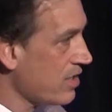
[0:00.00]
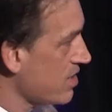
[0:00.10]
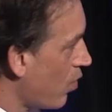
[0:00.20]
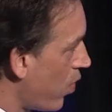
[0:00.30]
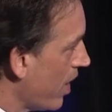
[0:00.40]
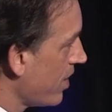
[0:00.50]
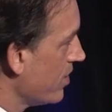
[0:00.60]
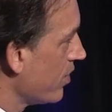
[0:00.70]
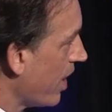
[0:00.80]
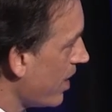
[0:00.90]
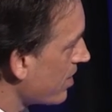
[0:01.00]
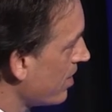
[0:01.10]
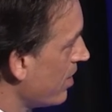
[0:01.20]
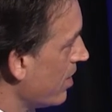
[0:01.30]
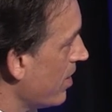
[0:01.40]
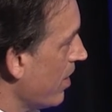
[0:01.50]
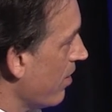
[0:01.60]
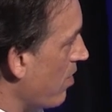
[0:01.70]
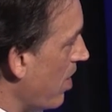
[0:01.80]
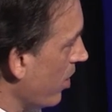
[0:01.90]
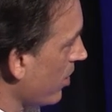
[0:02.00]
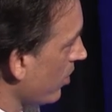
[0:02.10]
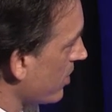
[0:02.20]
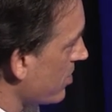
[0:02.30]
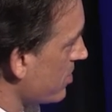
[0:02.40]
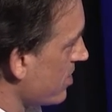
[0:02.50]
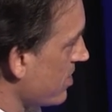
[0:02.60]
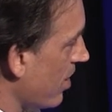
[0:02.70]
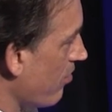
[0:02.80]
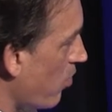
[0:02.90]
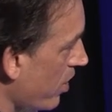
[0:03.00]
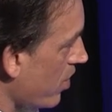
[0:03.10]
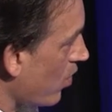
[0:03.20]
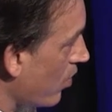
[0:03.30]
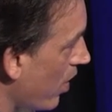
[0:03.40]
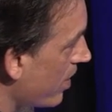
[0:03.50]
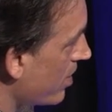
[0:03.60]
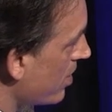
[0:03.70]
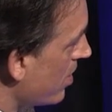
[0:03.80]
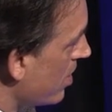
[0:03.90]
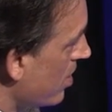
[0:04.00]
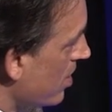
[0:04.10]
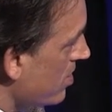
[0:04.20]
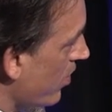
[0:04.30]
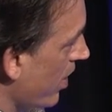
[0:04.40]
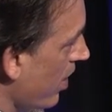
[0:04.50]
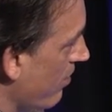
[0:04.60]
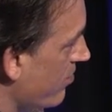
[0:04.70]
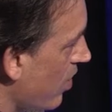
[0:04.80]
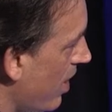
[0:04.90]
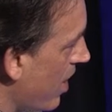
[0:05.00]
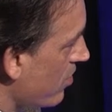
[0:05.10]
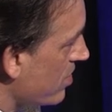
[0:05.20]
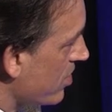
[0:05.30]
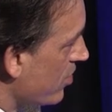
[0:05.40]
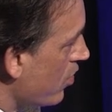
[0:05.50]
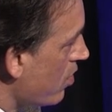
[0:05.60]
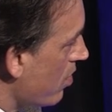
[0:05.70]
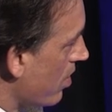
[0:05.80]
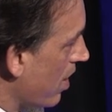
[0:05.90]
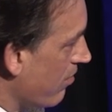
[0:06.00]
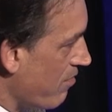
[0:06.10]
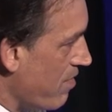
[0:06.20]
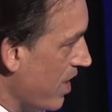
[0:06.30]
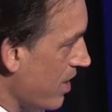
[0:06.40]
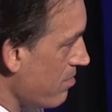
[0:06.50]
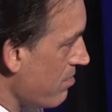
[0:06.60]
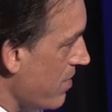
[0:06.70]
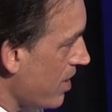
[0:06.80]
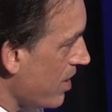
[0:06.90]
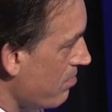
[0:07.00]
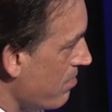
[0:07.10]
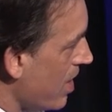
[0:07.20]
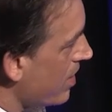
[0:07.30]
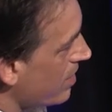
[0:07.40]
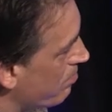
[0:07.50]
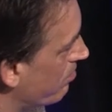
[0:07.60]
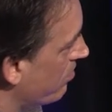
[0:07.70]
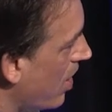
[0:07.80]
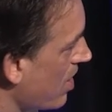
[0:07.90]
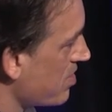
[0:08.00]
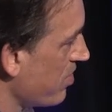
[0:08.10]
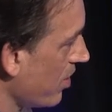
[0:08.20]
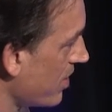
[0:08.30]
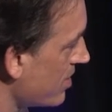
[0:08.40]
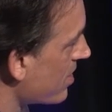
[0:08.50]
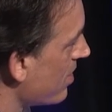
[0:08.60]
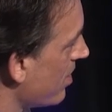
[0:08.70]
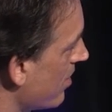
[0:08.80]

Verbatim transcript: And so, what can you get if a molecule touches itself more than one way? So, here I've drawn out two of many, many, many possibilities